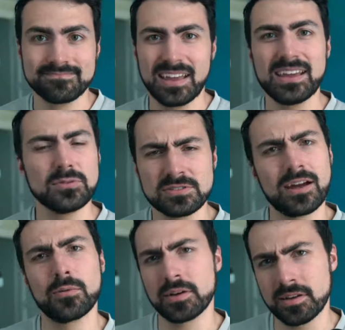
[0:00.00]
it was
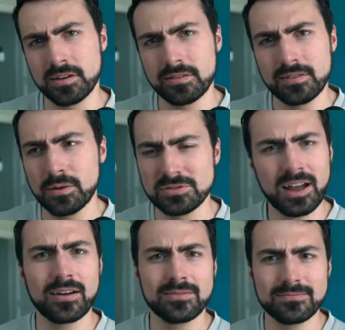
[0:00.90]
not working. It was
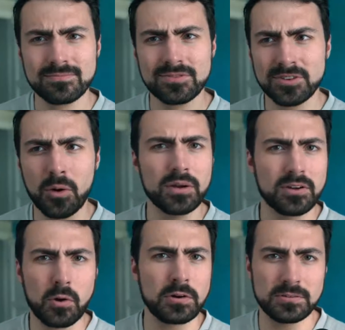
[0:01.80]
not going
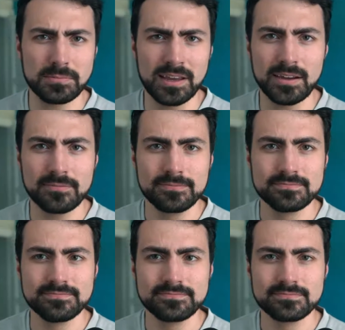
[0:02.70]
according to plan.
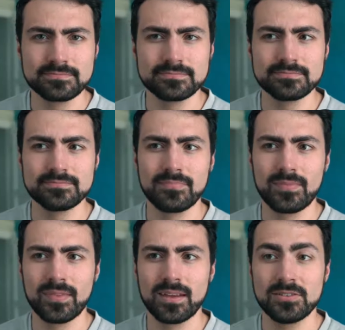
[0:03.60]

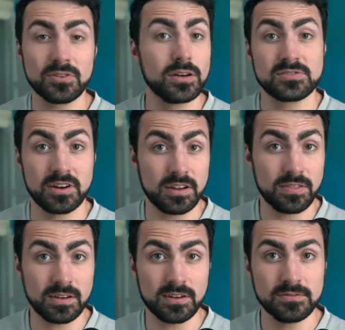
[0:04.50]
So I was trying to
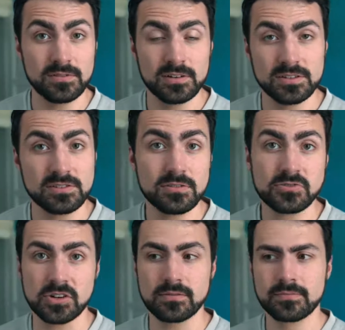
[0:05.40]
think of a
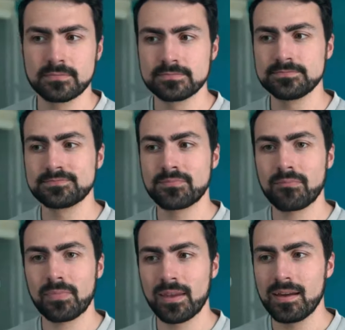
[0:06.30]
solution.
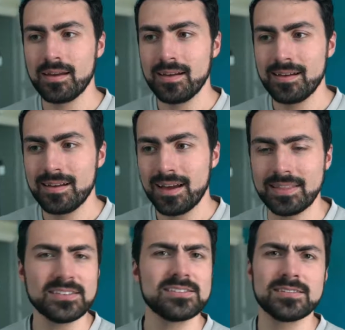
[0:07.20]

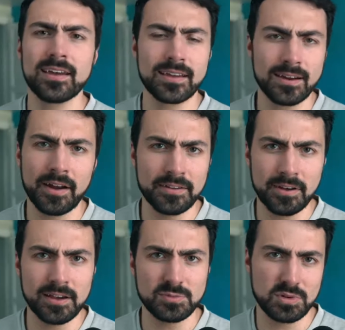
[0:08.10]
And this is like an audio
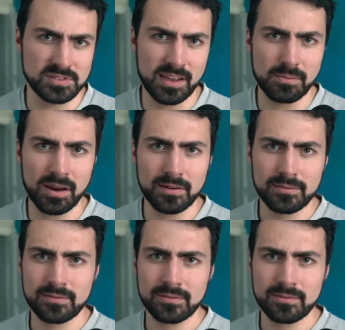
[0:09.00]
guy's worst nightmare.